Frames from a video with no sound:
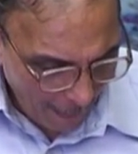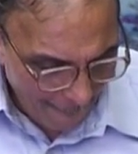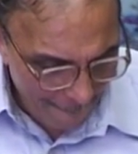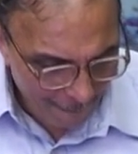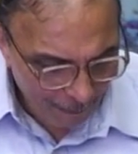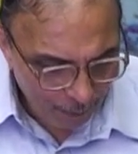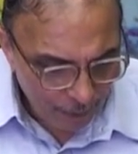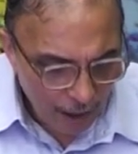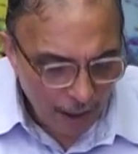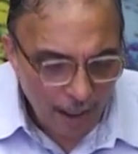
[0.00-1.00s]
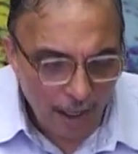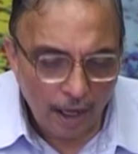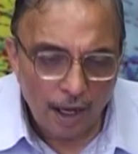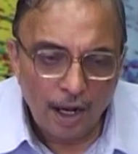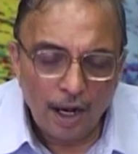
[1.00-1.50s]

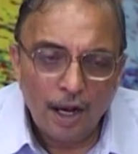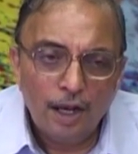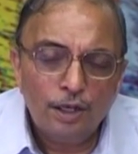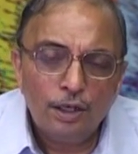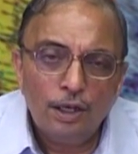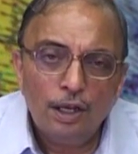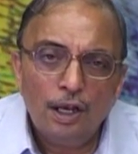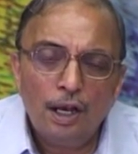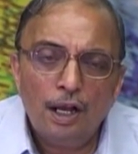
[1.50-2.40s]
(no one is talking)